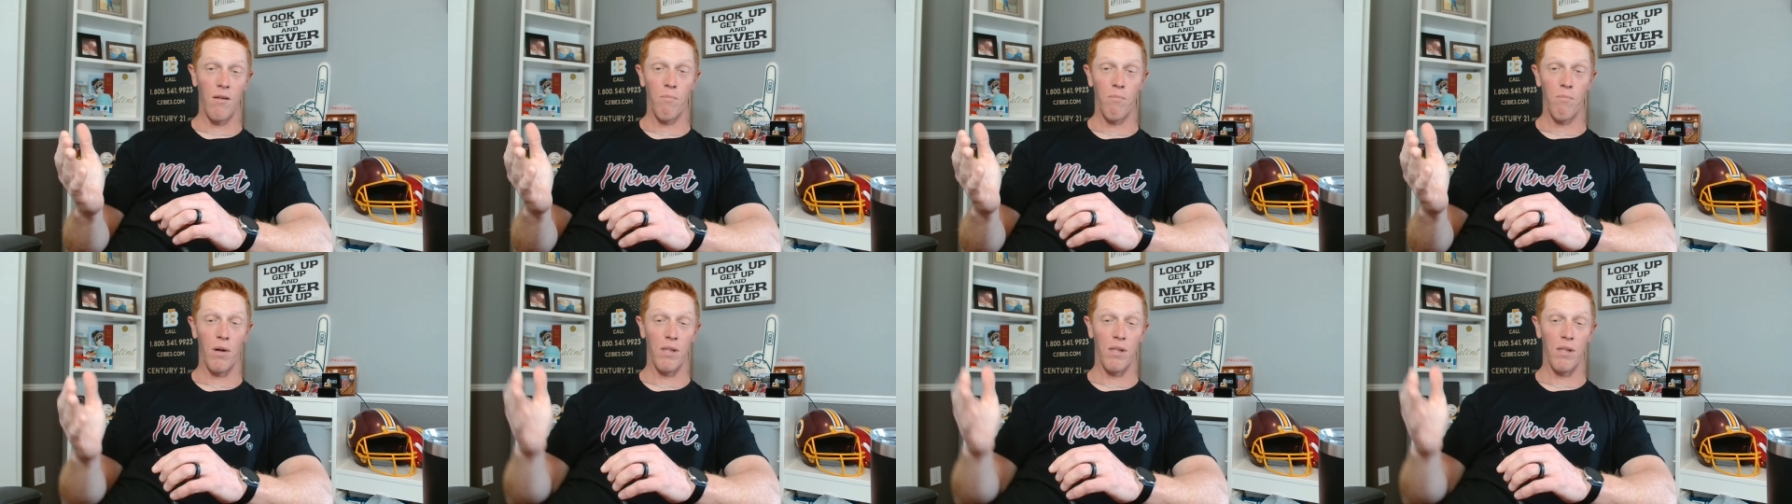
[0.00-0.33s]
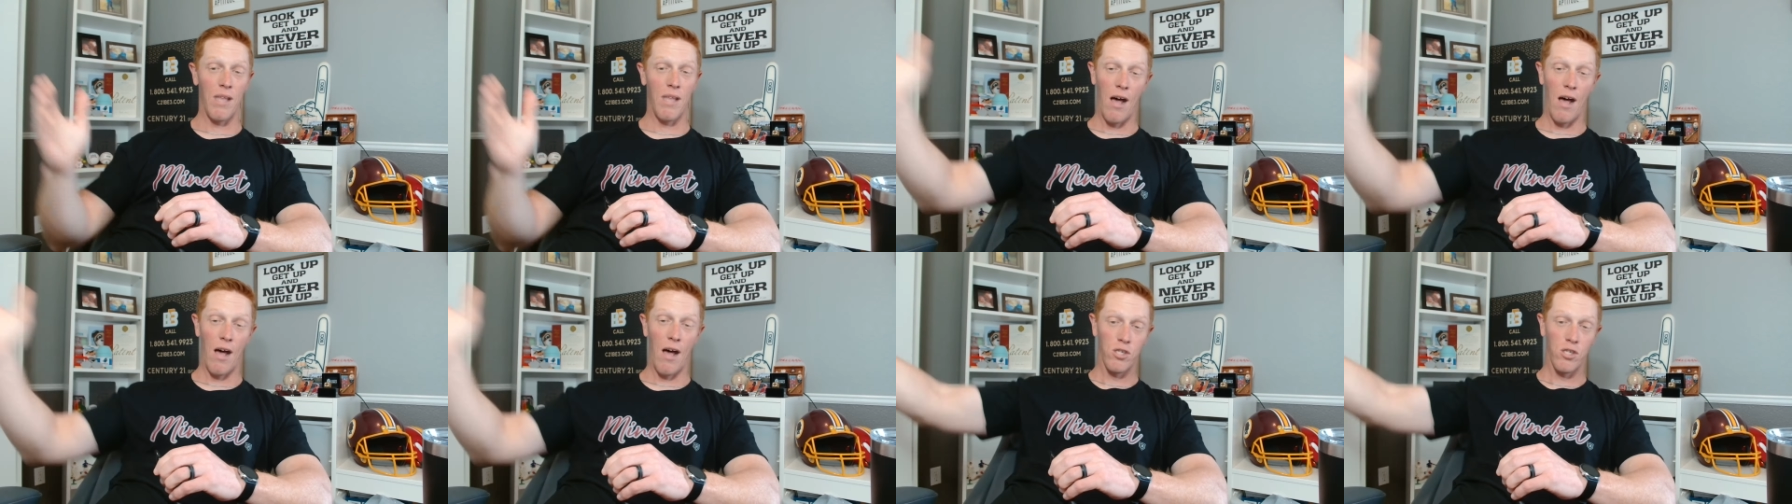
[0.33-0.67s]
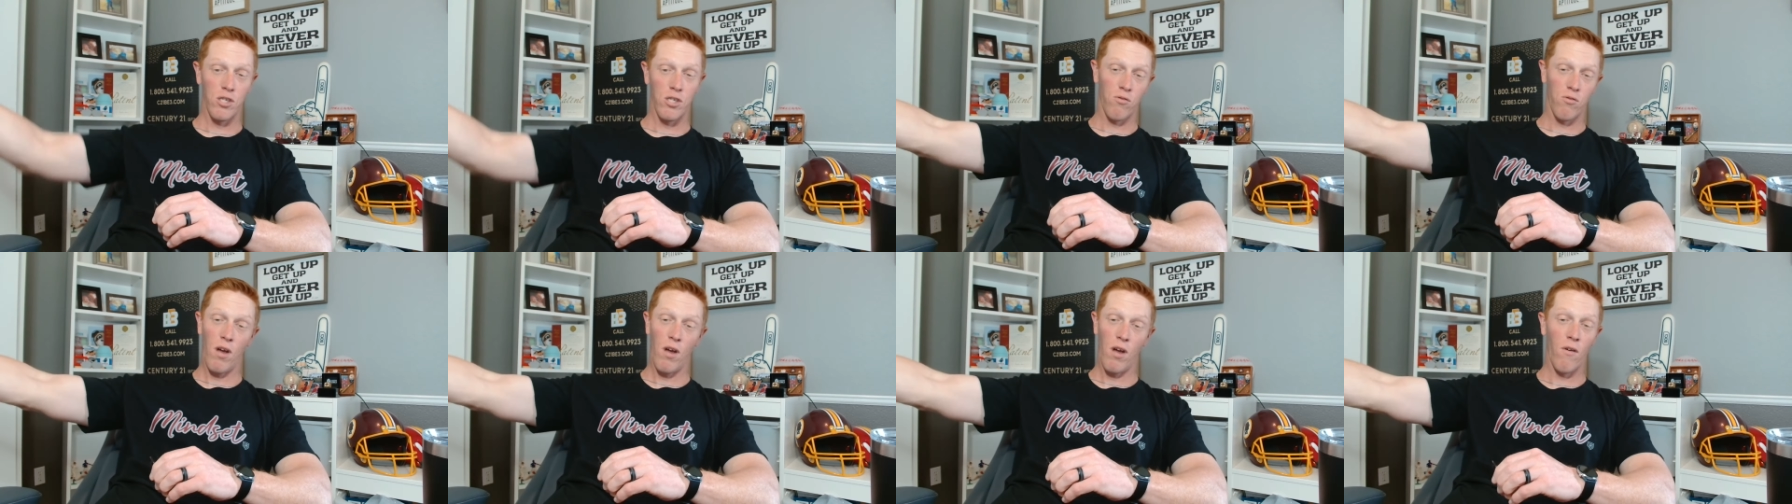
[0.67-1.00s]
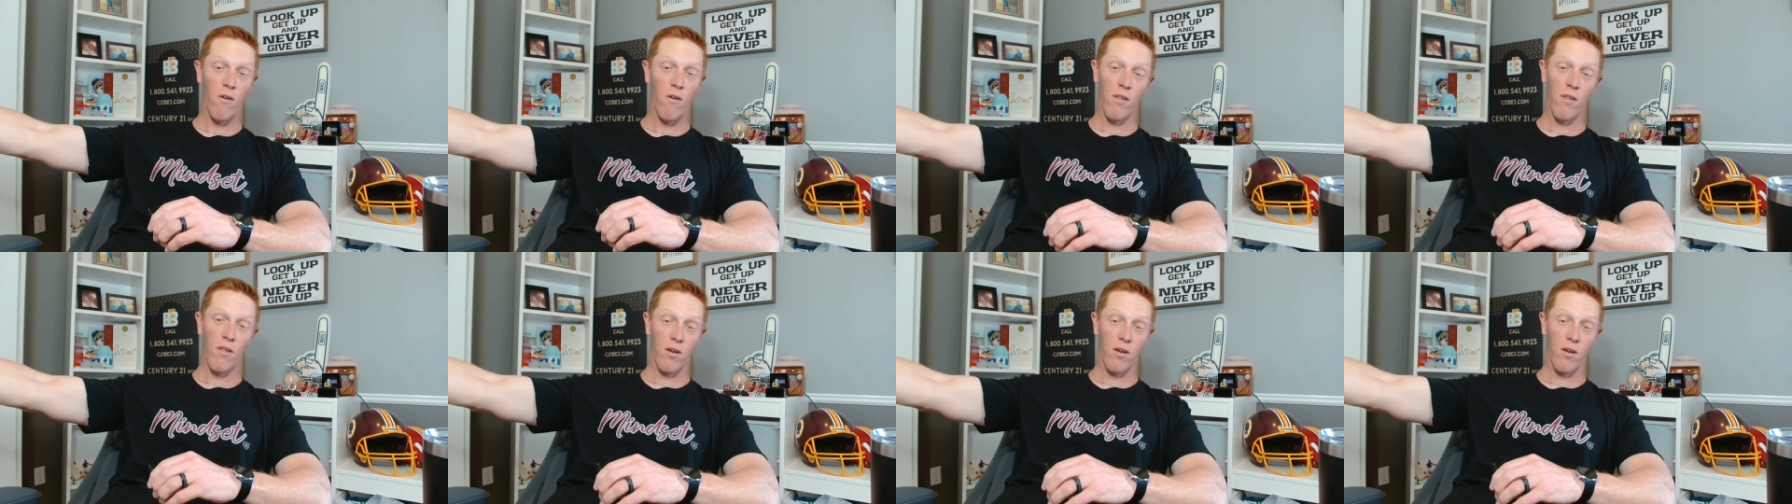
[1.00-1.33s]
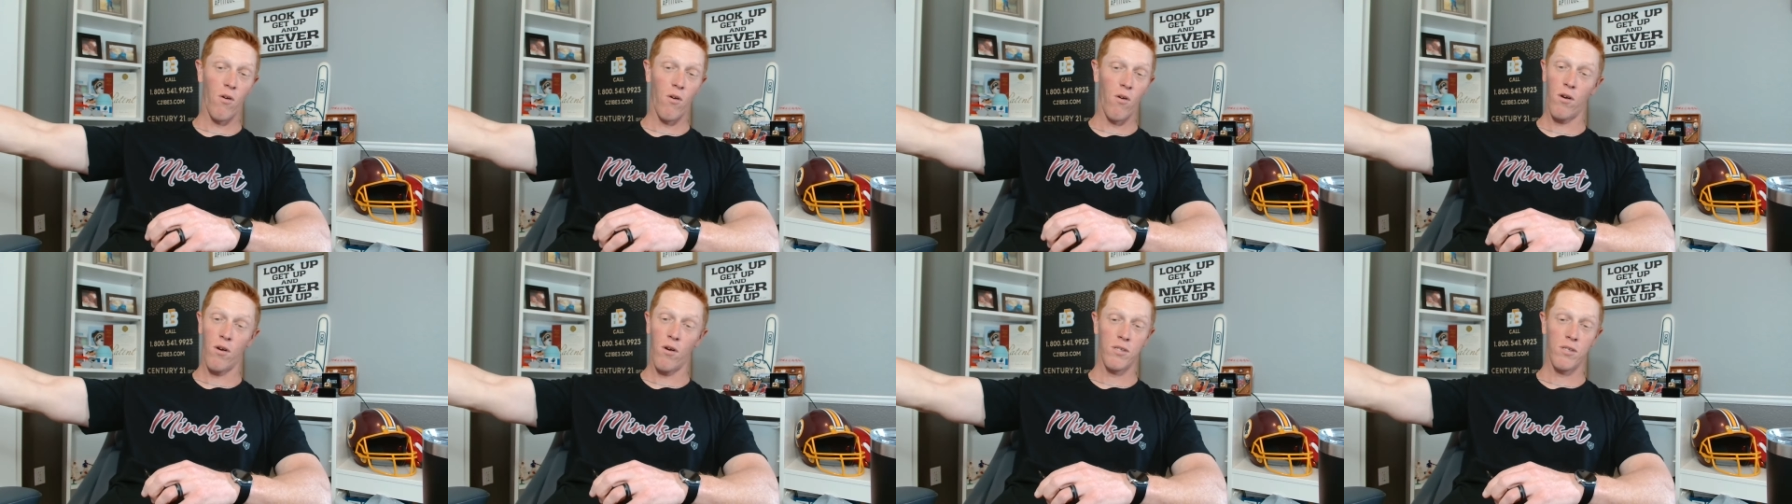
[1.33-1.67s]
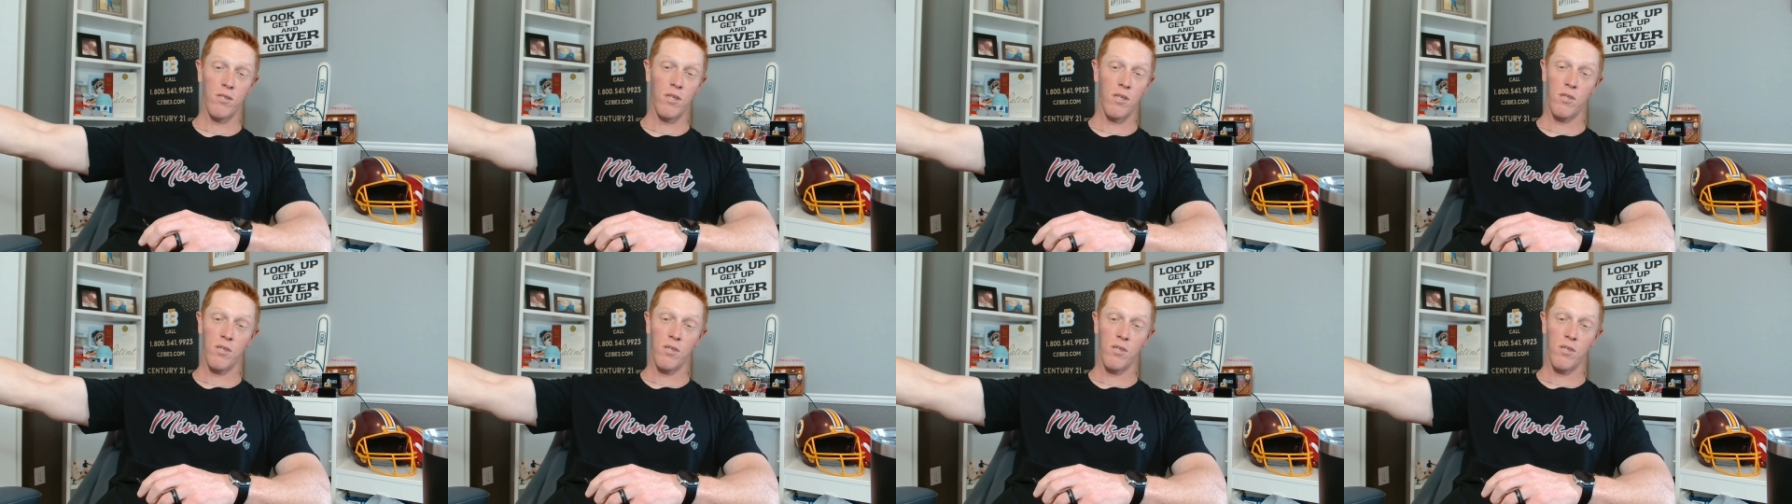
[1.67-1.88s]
But the house is right around the corner. It's in